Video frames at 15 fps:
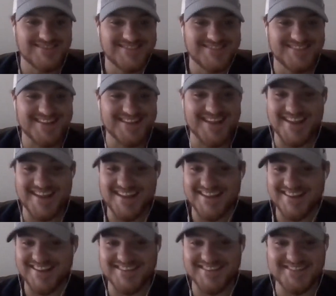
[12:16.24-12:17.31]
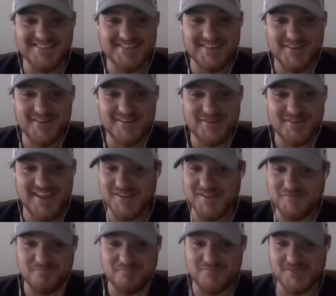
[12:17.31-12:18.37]
And he's
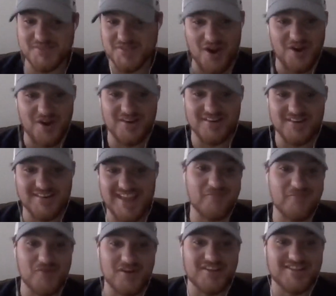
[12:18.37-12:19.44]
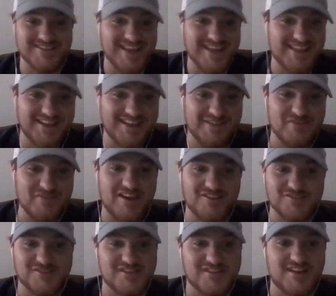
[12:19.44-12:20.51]
starting Game 1 of the Stanley Cup Finals
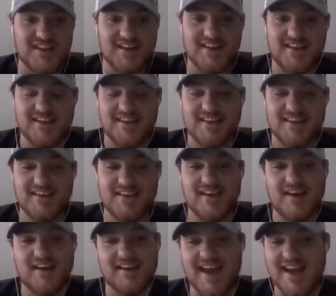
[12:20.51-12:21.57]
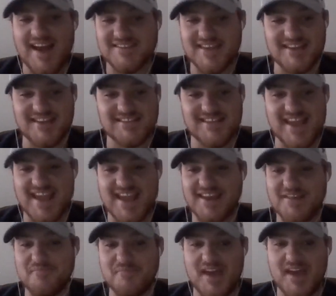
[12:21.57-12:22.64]
tonight. Guys like Sagan
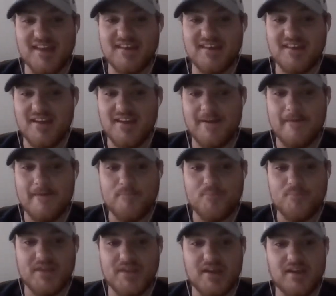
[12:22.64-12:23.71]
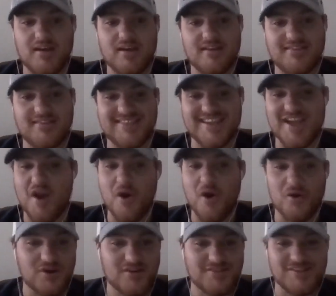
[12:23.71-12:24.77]
and Ben, the
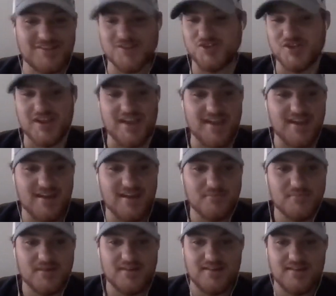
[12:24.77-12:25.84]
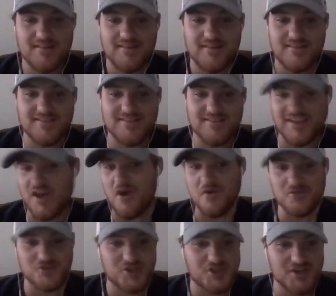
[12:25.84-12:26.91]
owner, the GM, the
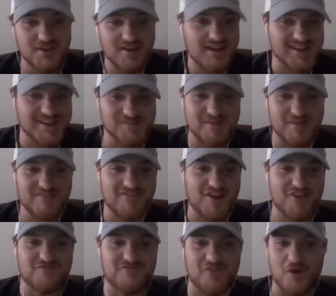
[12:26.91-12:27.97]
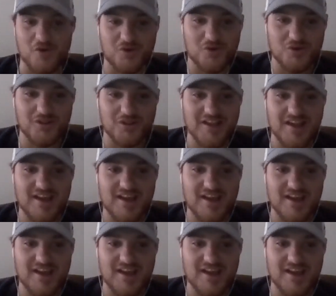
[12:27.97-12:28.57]
coach has been very vocal